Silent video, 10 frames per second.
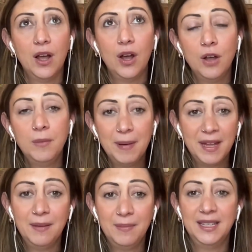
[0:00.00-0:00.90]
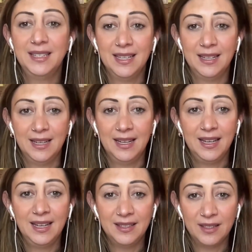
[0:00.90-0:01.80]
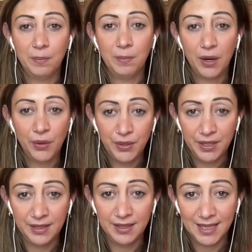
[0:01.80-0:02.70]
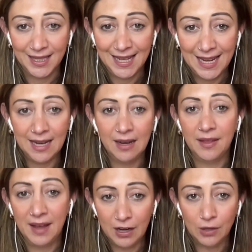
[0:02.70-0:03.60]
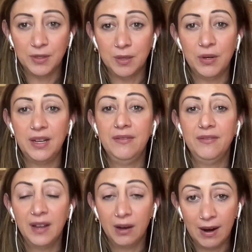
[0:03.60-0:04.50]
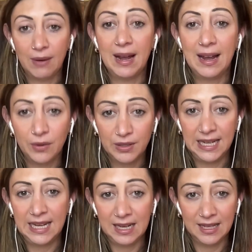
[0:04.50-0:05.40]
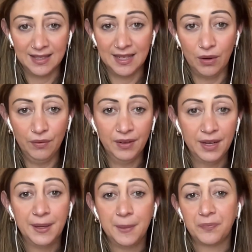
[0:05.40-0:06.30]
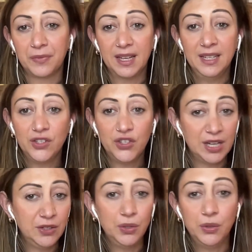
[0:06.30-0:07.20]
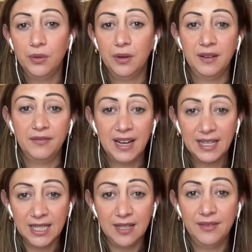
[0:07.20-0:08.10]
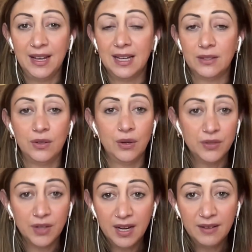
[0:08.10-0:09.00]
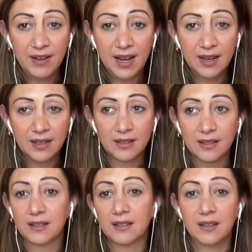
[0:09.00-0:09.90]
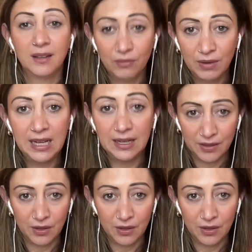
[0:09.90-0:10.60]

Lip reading: Homeopathic medicine is a potent healer that helps the body figure out how to heal itself. It's gentle and effective. It has no side effects. Like, really, it's a